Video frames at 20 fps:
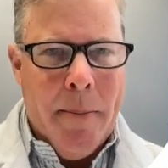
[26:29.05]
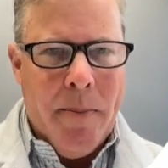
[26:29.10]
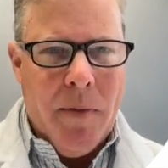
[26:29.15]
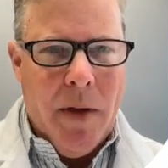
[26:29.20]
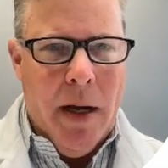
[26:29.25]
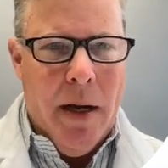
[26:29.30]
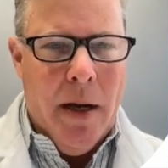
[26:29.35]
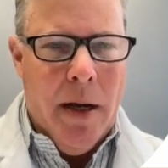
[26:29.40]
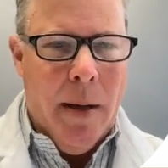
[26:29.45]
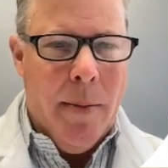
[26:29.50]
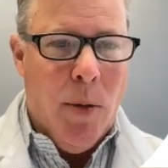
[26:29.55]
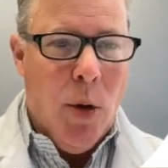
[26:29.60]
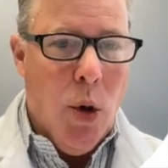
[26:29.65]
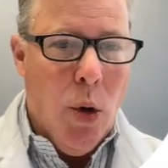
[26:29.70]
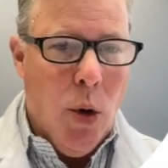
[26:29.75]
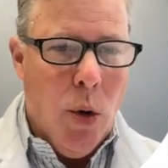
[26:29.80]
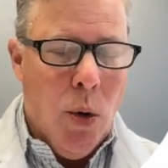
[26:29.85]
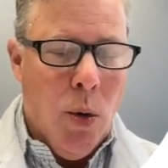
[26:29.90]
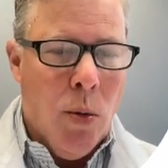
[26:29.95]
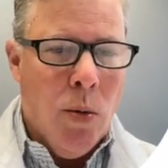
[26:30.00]

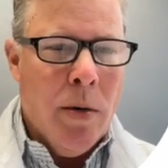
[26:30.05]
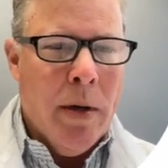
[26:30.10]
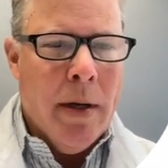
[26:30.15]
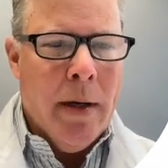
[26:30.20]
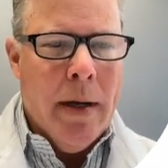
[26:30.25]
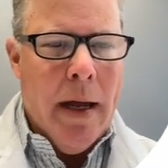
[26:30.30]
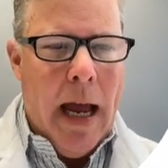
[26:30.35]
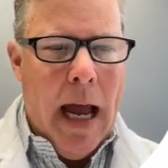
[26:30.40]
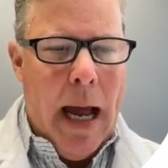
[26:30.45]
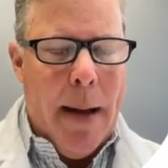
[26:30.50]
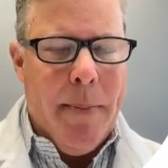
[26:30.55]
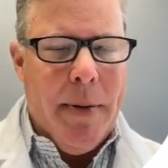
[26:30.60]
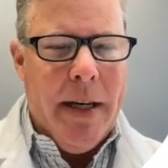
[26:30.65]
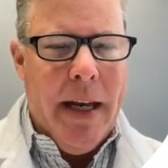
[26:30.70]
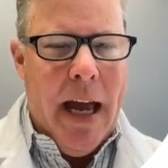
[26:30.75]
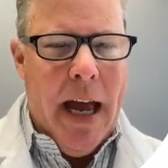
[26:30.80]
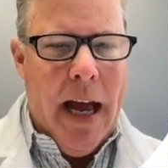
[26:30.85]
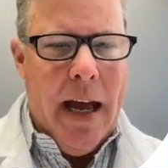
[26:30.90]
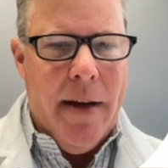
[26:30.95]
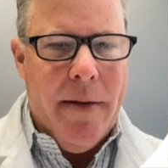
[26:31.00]
who happen to
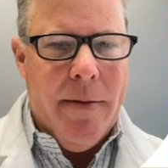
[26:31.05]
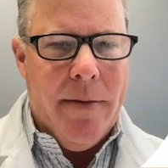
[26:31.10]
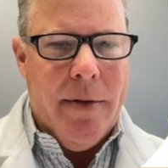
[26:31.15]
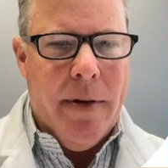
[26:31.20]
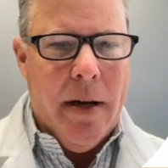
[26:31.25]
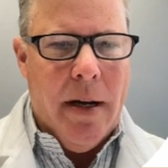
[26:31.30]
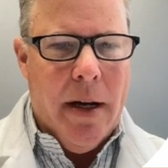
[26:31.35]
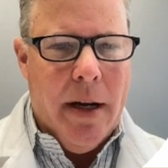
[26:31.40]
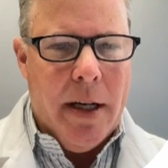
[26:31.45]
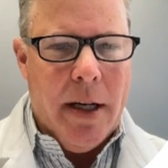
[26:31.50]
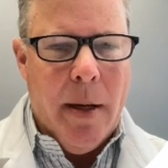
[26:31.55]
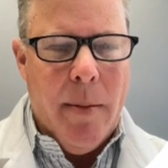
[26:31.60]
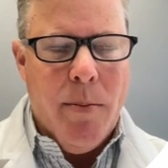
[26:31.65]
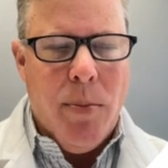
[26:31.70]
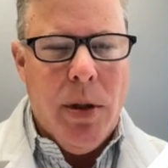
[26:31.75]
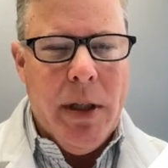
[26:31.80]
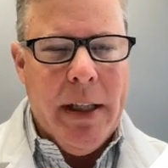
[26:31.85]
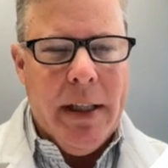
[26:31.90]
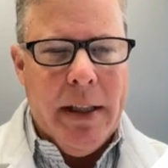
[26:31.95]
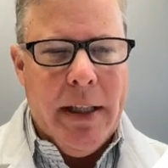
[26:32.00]
have
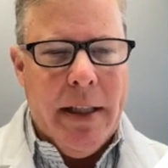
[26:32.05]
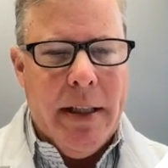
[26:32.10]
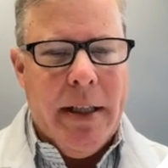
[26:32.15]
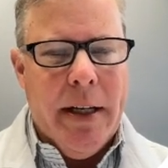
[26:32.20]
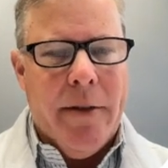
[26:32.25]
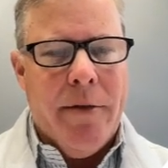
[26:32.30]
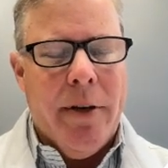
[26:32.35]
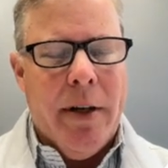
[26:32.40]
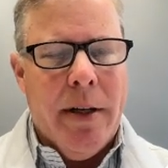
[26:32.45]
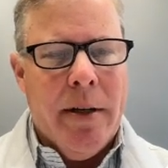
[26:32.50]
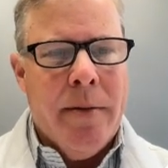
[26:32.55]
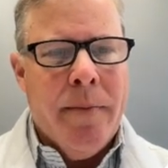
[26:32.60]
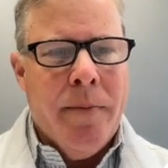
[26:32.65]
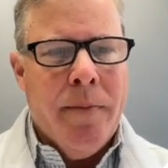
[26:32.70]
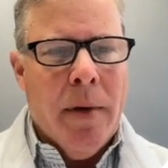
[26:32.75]
completely different